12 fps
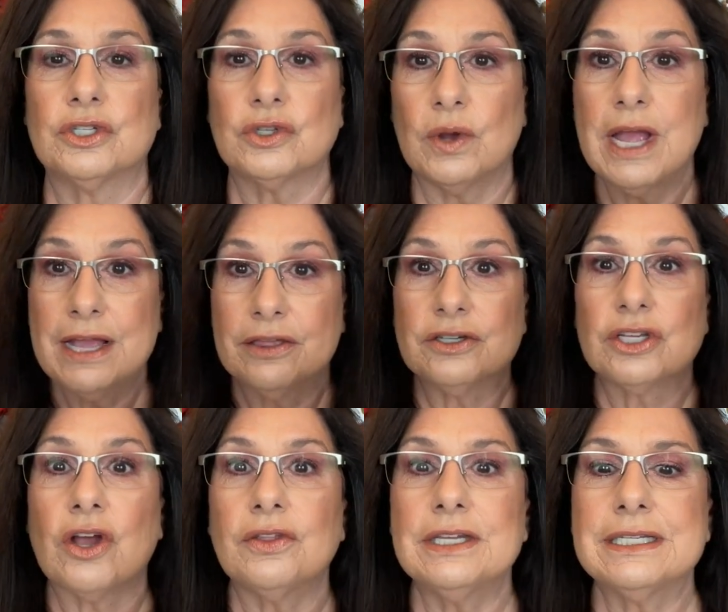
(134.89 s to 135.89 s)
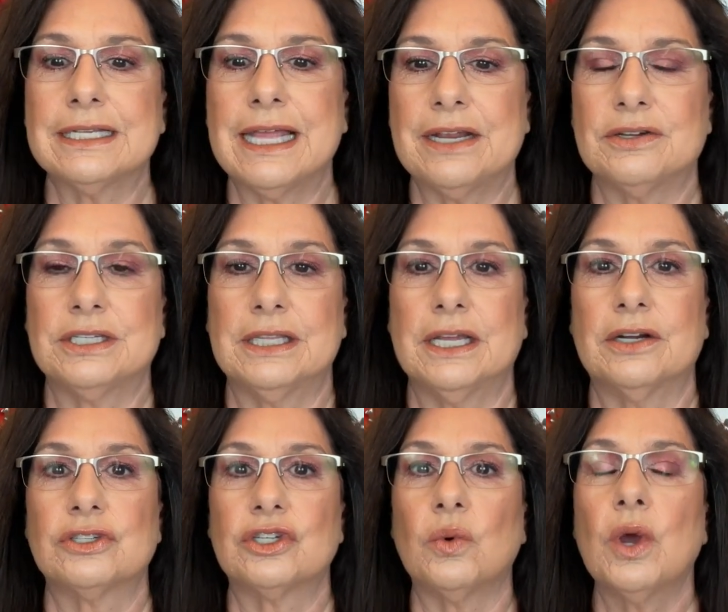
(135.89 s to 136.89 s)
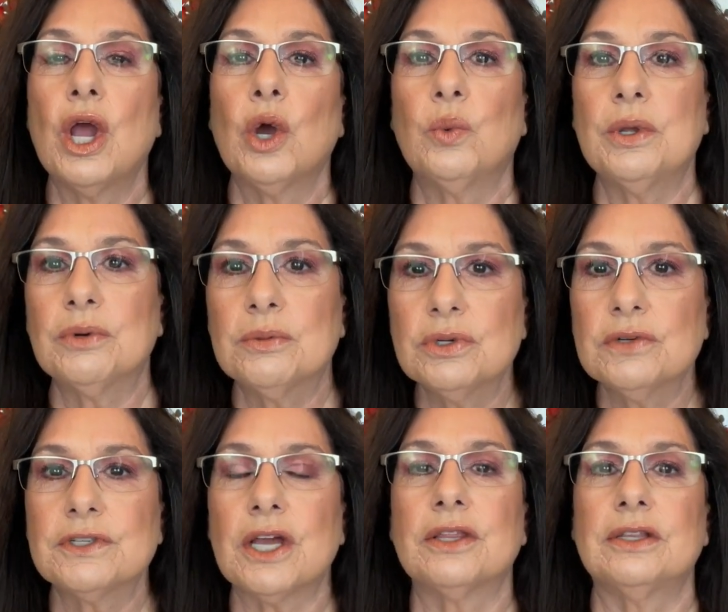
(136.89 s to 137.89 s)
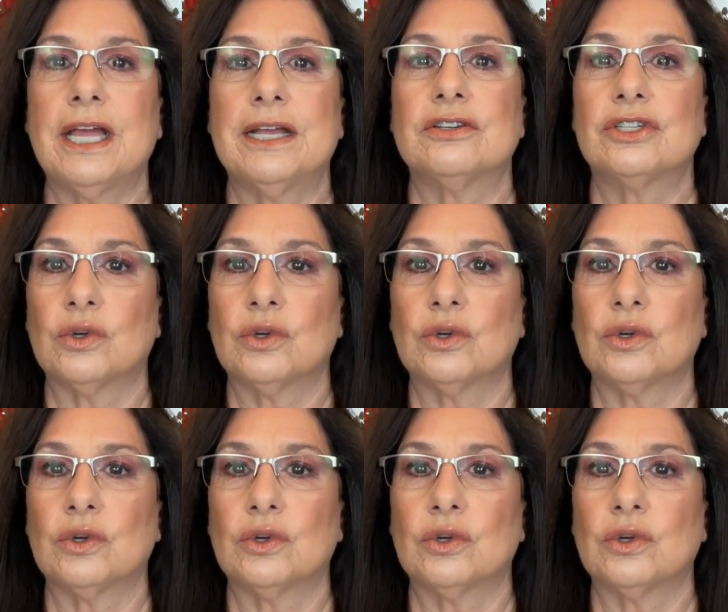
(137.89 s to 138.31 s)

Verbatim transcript: So there's all these layers in there. So we removed all the layers.